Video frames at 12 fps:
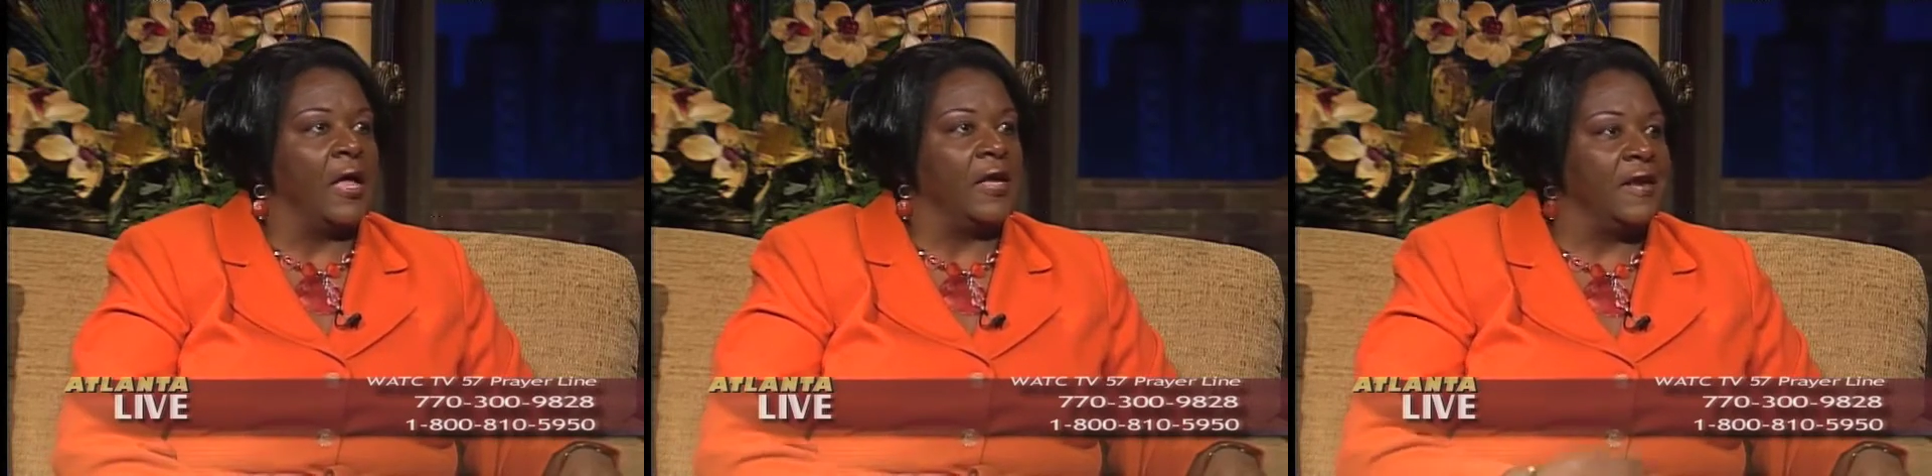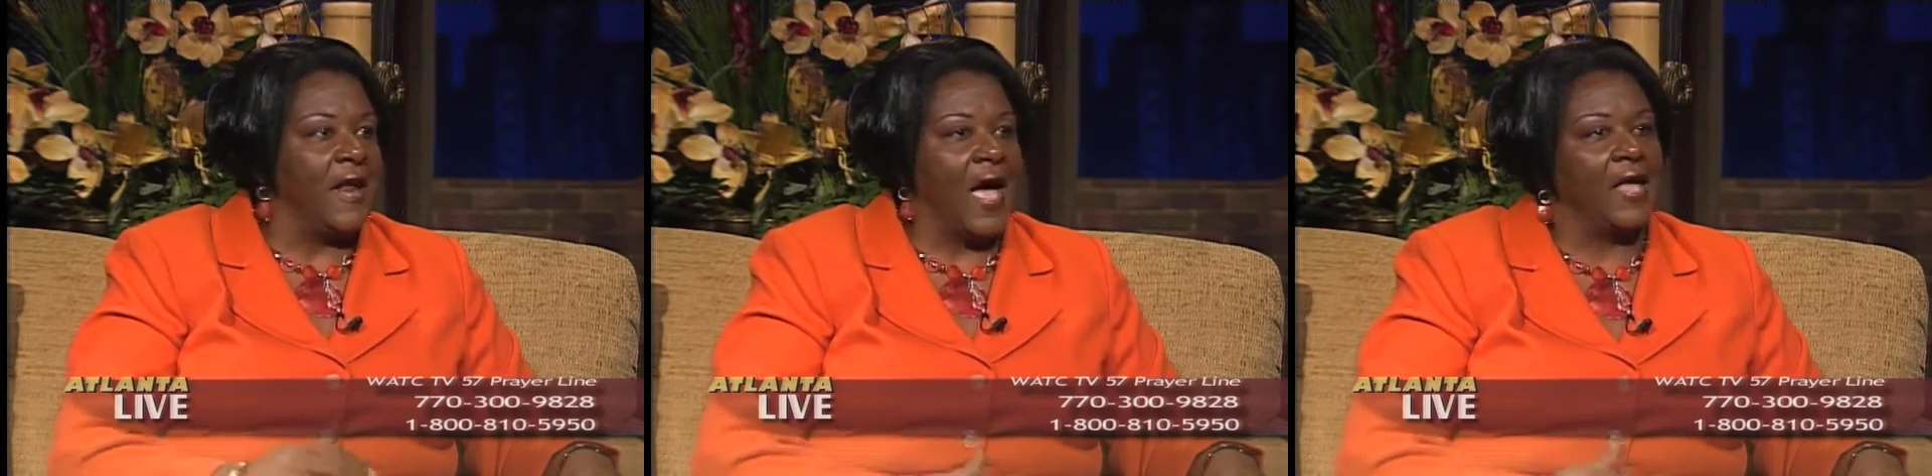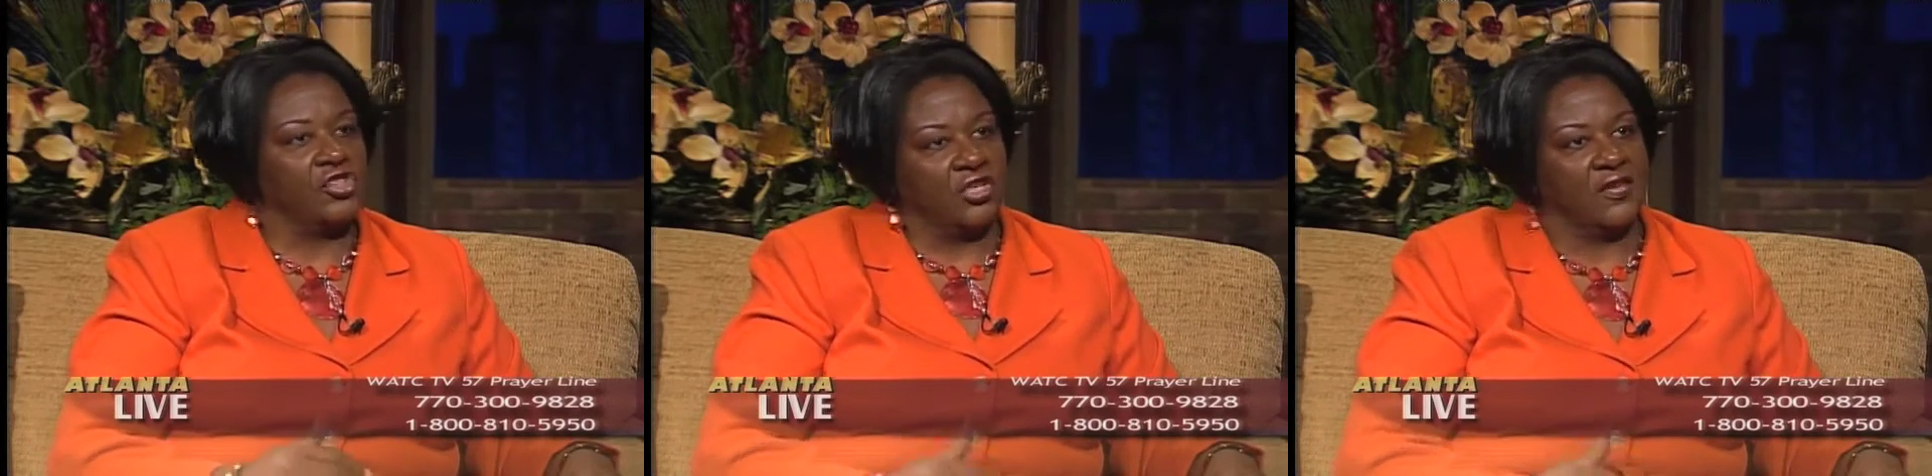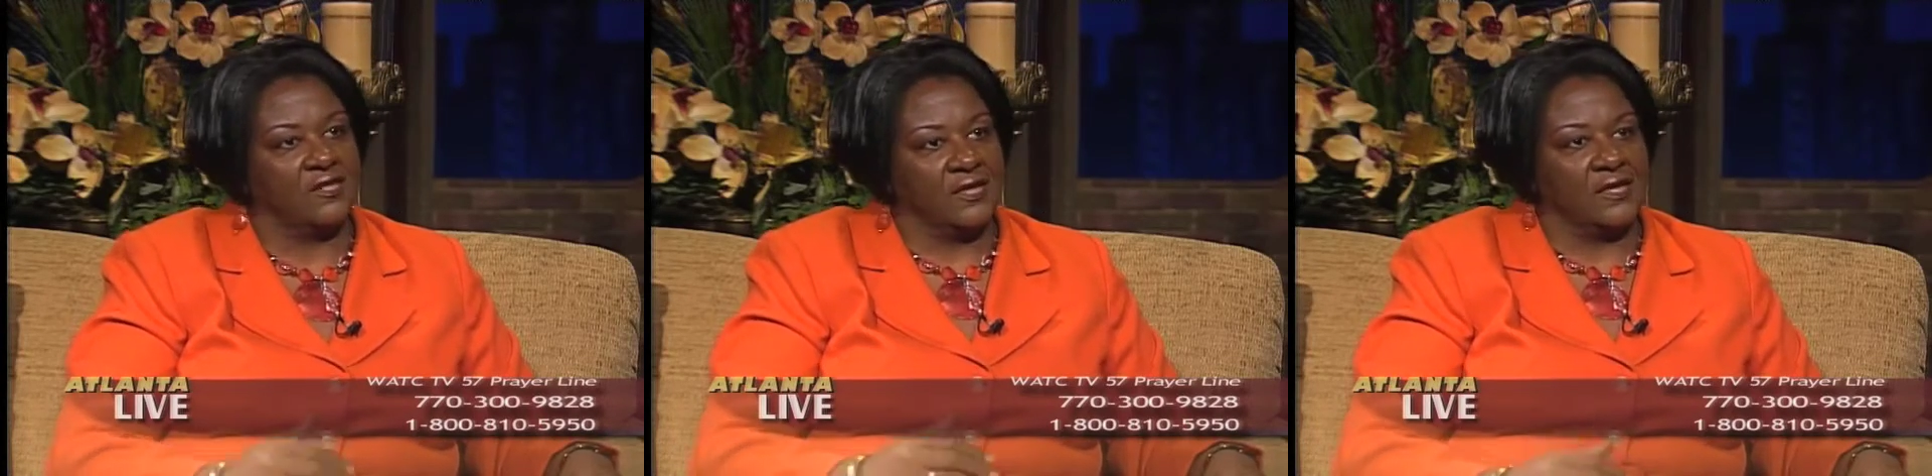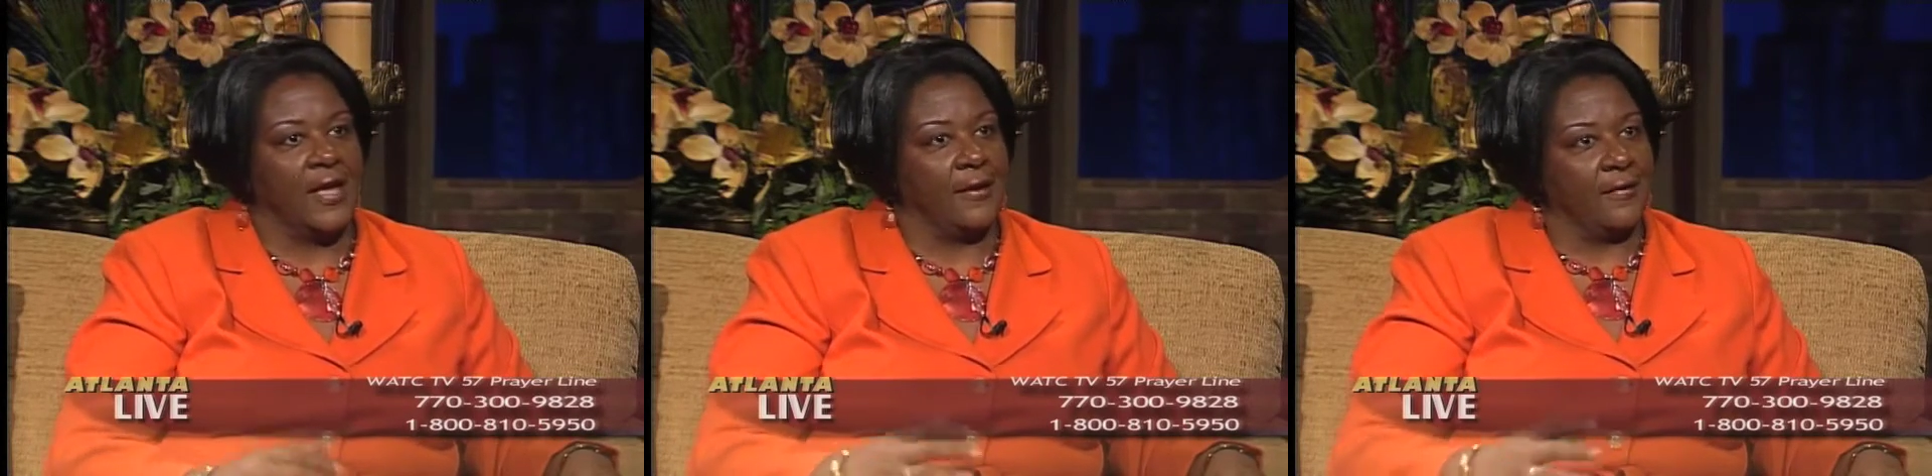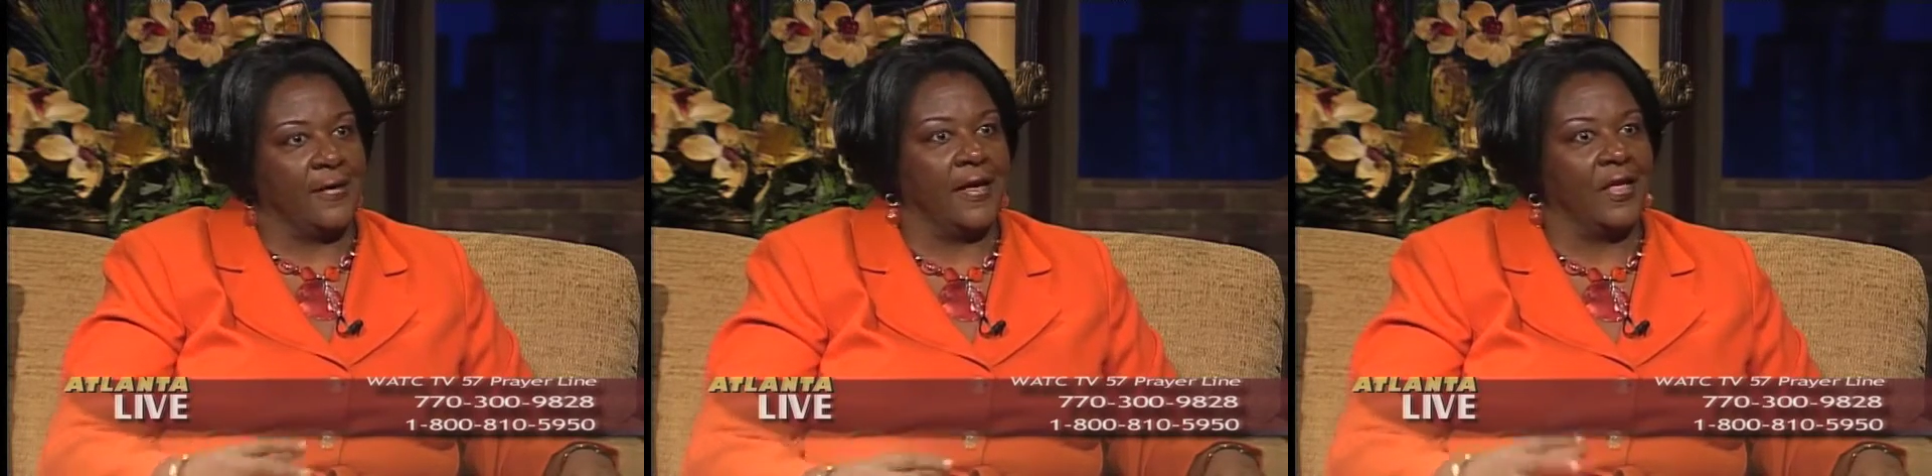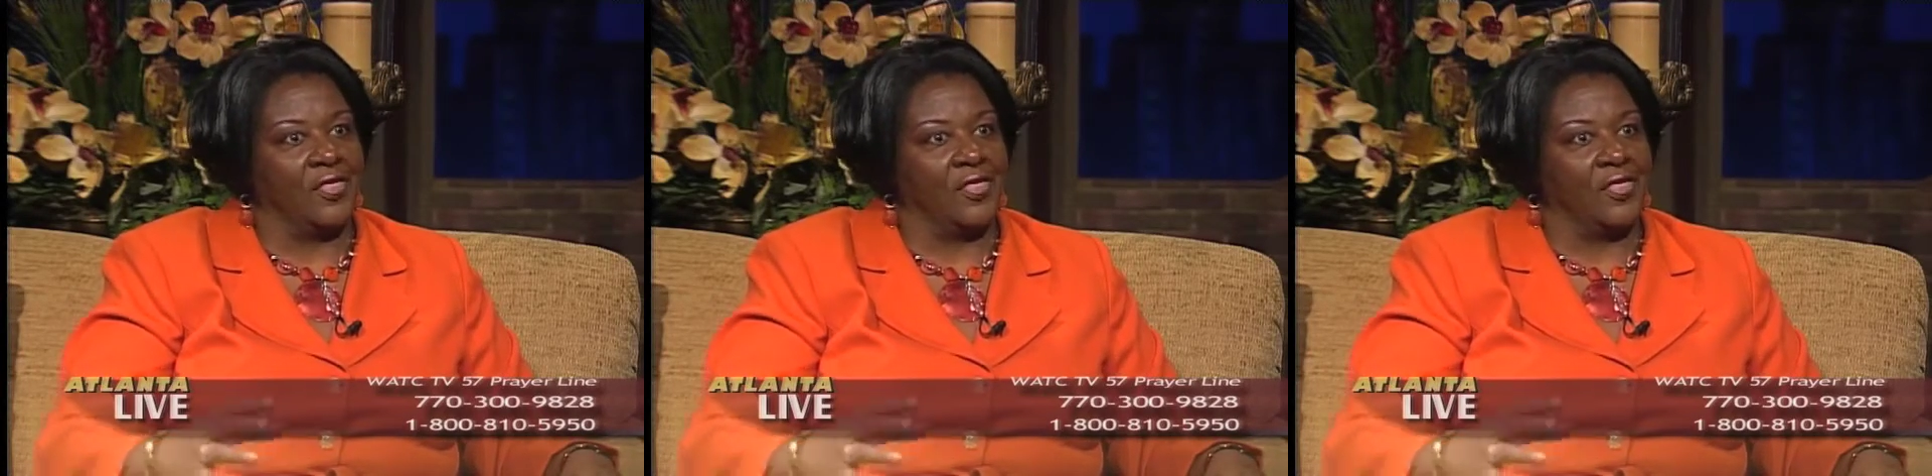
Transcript: not just to take, again,